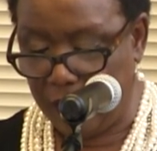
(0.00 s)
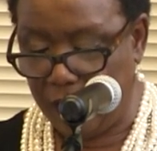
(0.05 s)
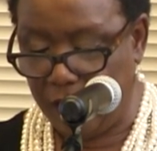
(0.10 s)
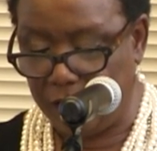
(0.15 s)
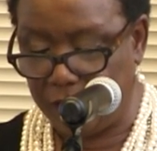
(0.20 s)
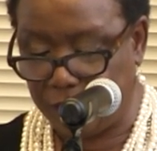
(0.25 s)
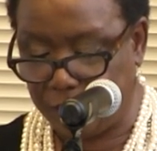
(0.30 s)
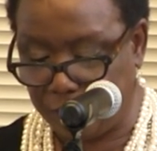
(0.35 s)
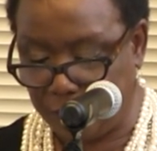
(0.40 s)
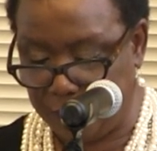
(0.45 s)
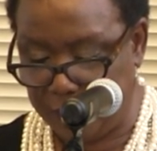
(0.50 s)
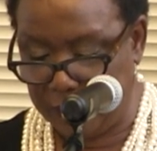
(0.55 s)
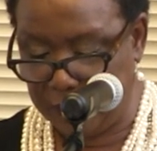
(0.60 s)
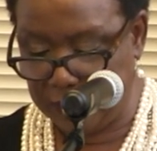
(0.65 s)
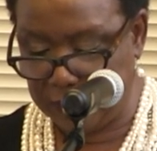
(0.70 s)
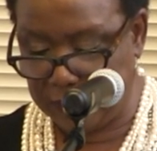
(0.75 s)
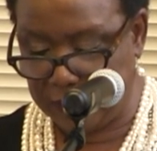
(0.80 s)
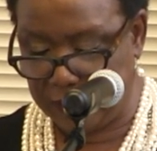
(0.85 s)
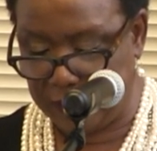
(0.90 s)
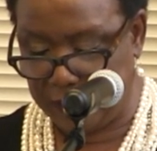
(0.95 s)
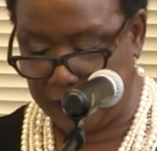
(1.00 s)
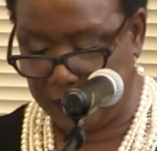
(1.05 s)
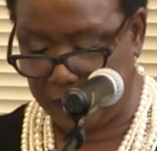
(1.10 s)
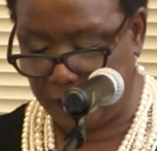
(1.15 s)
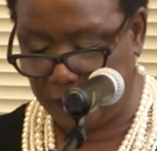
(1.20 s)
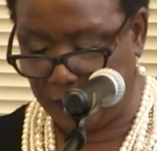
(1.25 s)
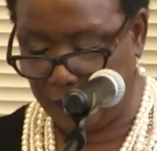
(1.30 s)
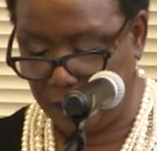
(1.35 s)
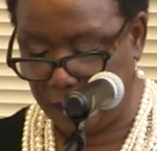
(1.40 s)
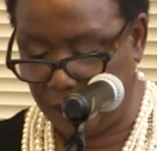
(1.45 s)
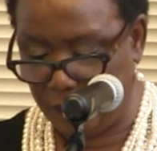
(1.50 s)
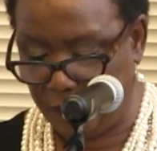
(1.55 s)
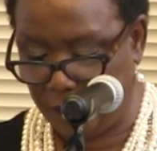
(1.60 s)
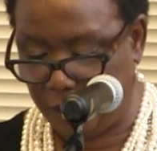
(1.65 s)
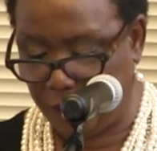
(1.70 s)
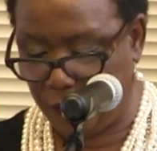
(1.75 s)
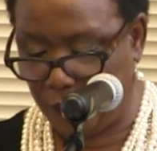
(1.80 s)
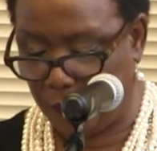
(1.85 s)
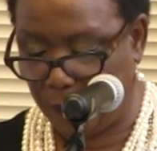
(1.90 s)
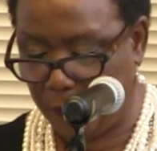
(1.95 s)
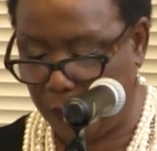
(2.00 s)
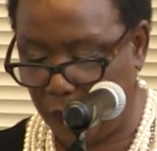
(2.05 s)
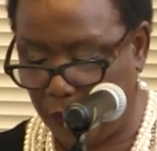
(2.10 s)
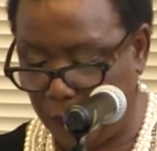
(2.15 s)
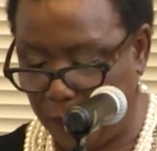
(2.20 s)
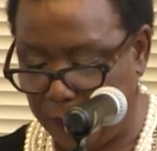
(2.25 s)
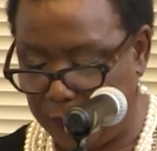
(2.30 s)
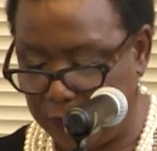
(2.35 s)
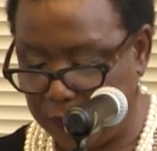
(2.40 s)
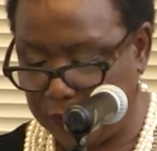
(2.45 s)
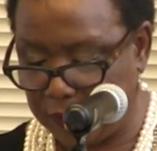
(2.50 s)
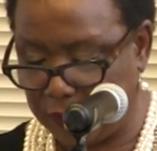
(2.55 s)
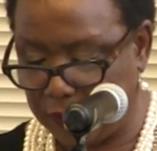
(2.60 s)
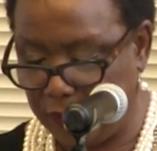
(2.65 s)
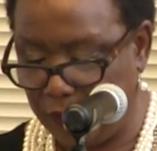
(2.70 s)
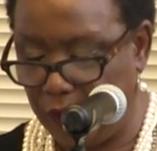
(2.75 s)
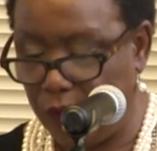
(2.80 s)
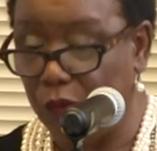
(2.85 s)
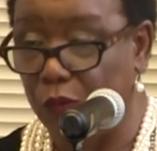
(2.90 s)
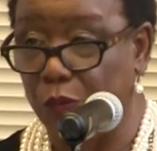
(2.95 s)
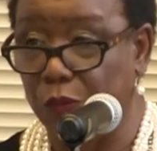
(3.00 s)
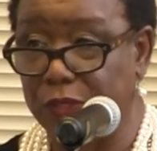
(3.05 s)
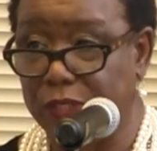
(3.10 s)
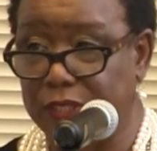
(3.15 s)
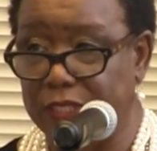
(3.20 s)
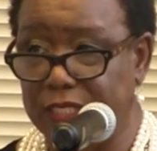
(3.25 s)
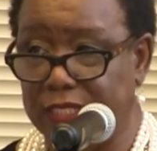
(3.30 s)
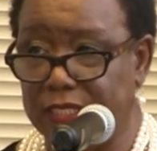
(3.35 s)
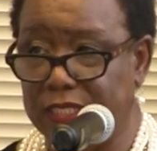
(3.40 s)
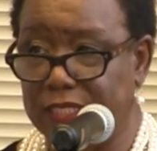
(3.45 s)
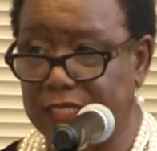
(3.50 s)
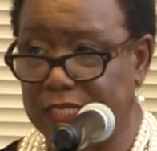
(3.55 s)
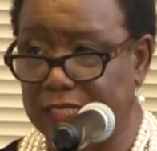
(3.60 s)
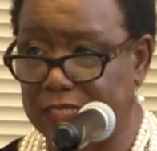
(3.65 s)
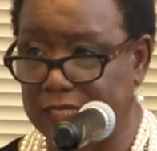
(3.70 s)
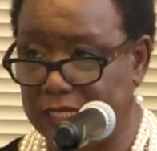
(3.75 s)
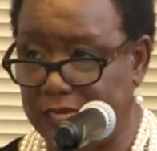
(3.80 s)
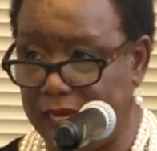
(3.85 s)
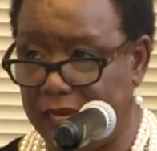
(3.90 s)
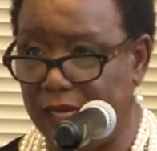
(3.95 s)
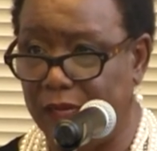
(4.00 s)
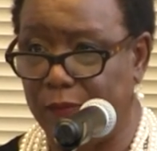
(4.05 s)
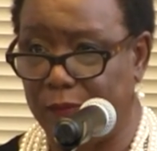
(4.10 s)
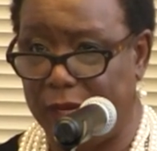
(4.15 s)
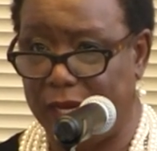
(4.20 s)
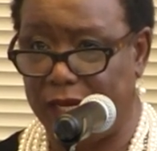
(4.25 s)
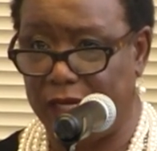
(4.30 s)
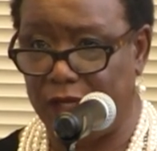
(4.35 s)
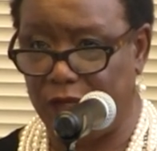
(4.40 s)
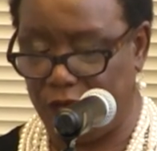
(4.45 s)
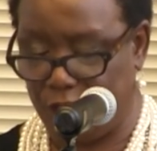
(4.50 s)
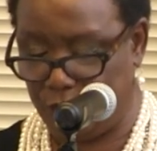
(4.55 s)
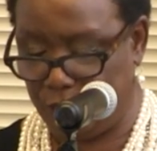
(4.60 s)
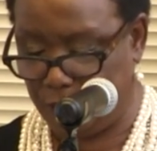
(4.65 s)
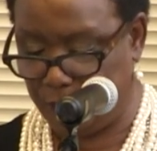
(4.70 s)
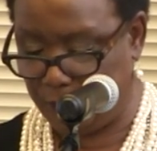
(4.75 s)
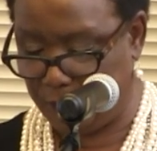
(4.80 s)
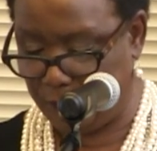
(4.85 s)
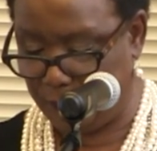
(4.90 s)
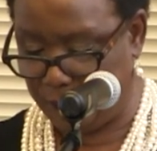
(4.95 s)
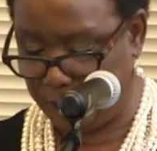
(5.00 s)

A friend is there for a purpose, which is to stand by you.